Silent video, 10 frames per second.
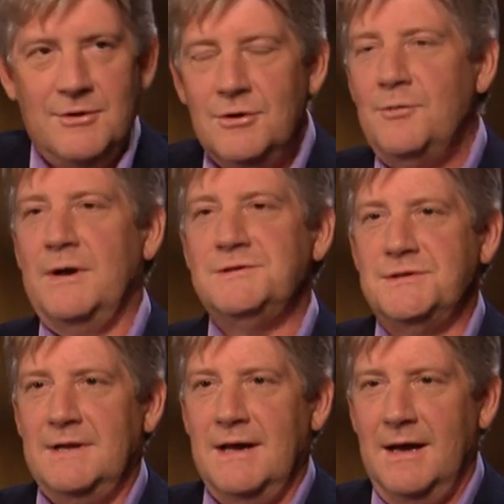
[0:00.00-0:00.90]
Good
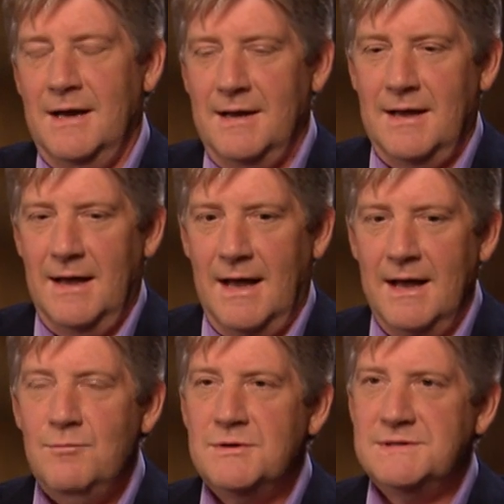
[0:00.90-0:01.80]
question.
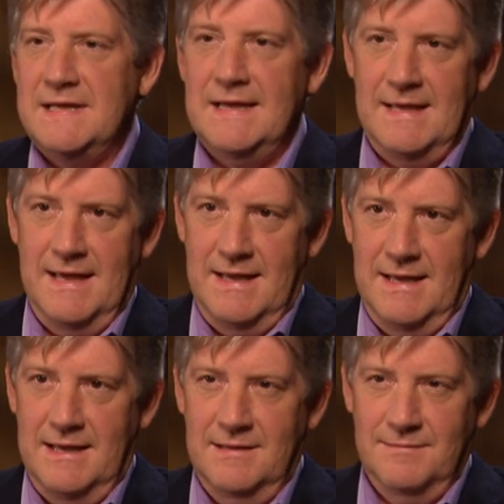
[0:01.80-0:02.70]
I was
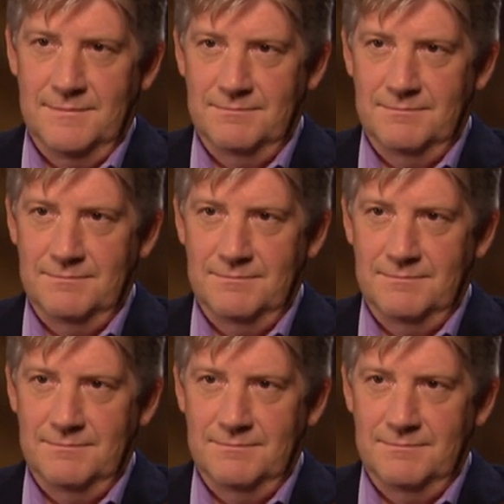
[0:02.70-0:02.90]
in